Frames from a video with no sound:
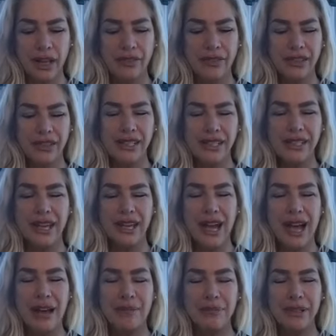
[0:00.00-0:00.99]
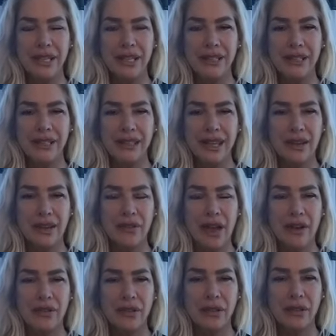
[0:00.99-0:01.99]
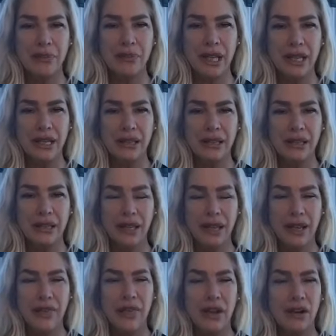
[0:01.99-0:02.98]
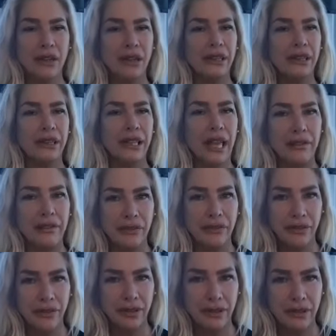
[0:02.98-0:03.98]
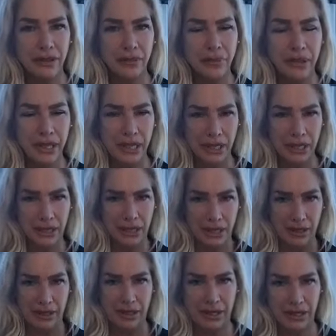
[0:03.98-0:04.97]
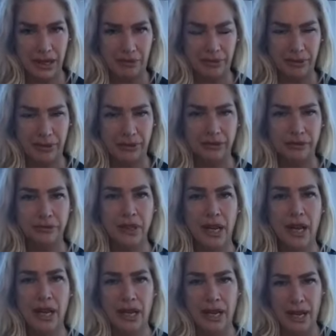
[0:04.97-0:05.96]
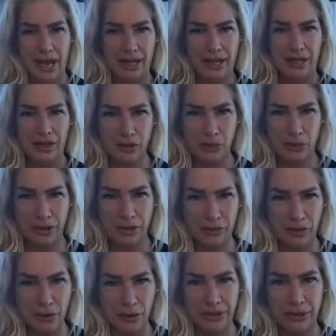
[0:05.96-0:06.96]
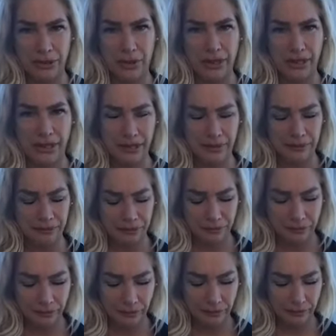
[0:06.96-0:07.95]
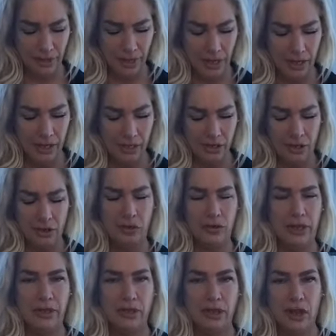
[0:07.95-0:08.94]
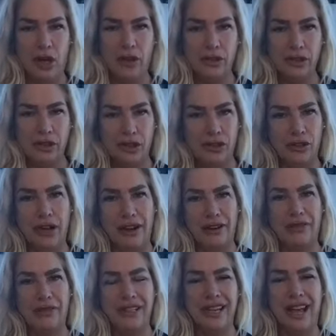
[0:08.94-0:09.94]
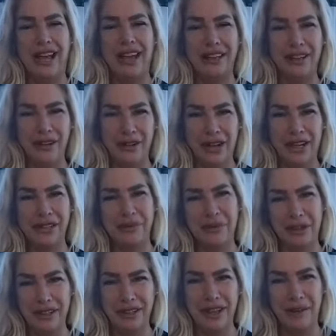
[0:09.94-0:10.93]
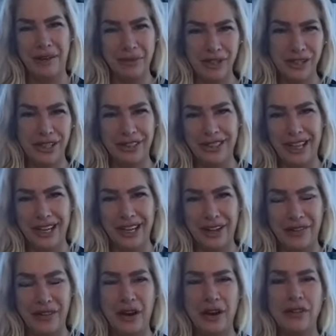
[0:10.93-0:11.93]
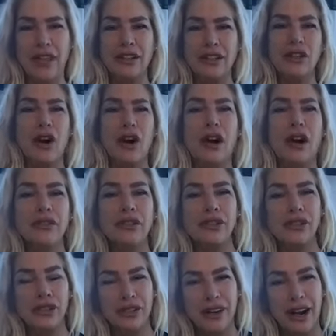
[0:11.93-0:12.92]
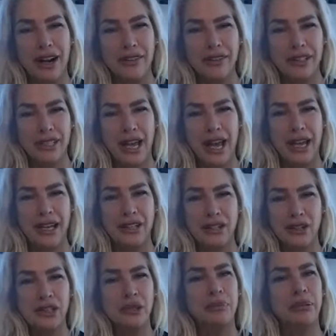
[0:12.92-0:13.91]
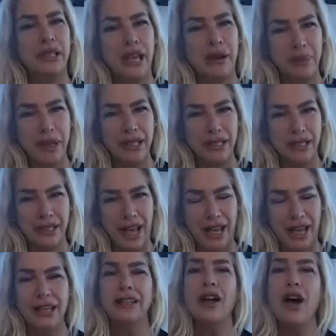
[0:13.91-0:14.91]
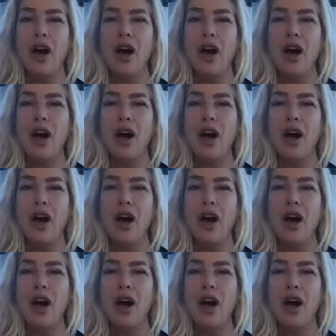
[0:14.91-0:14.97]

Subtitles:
this is the happiest they have ever been in their life being in this temple. And here's what the formula was. So they took all the sugar out of the diet. Okay, so I'm just going to lay it out there. They took all the sugar out of the diet and used a plant-based diet.